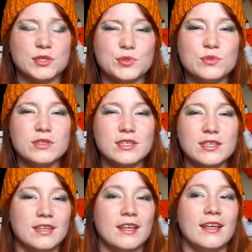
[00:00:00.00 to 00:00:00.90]
blue,
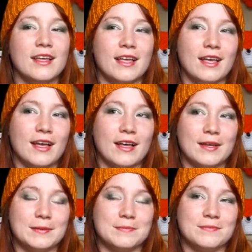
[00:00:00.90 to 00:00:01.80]

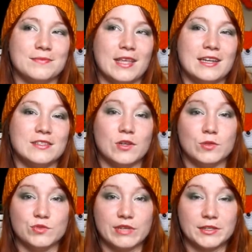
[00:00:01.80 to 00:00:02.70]
and it's
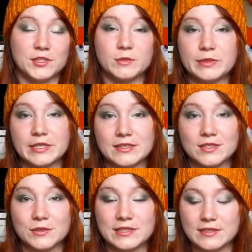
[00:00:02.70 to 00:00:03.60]
called Runner's Spirit.
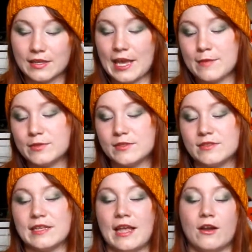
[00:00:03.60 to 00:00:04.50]
So it's
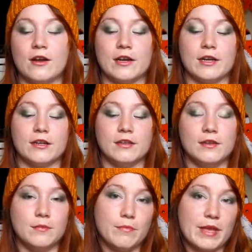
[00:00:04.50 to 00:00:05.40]
cables that are
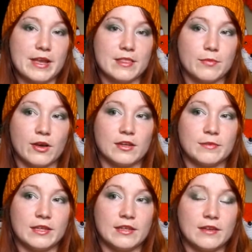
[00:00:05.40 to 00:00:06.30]
big at the
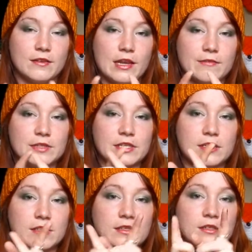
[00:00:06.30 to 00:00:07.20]
bottom, and then
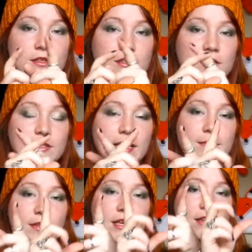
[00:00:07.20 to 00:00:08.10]
every
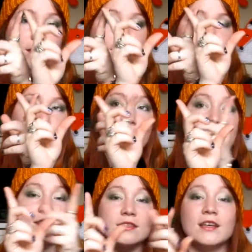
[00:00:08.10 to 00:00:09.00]
time they
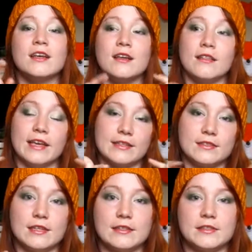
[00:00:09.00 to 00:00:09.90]
cross, they get
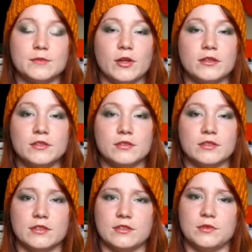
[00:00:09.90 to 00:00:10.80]
slightly smaller. So
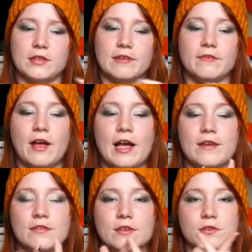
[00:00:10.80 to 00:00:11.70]
it starts out with like
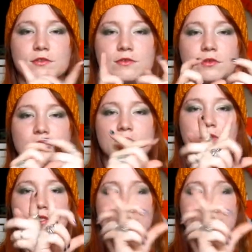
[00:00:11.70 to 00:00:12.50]
5, and then goes 4, 3,